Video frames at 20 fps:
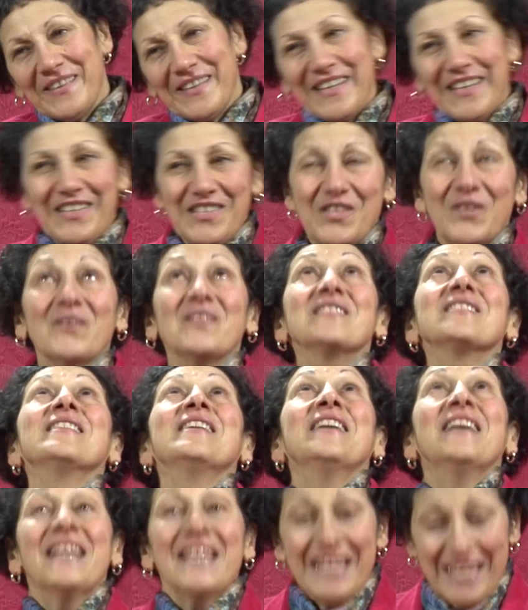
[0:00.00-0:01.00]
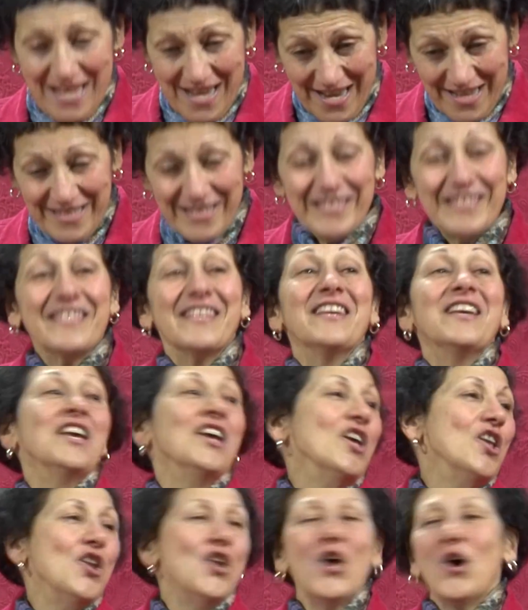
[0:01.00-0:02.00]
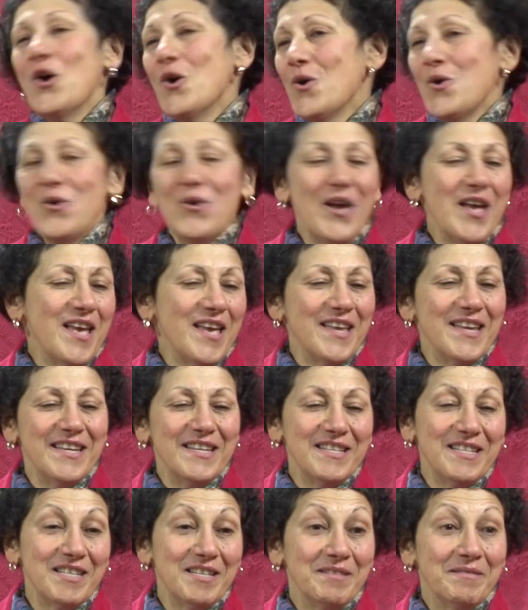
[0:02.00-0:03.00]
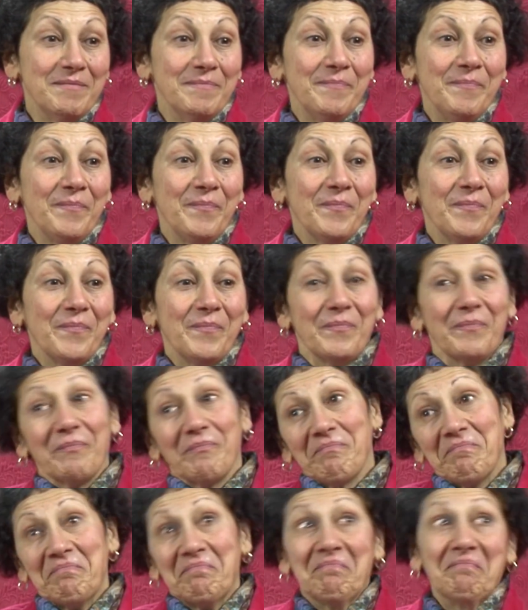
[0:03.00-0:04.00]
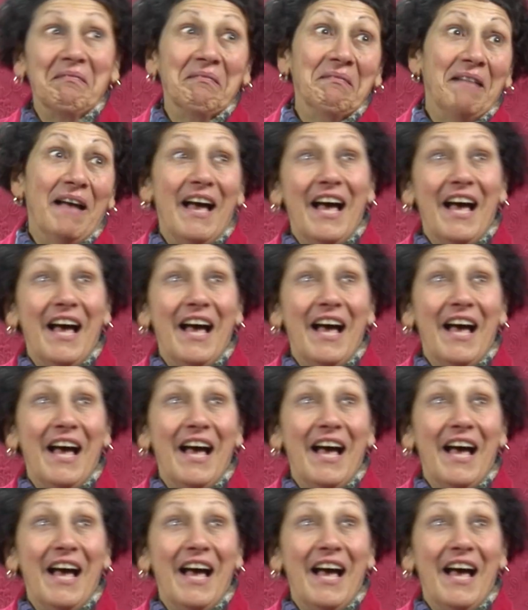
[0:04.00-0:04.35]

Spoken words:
So it's yes, no, and maybe.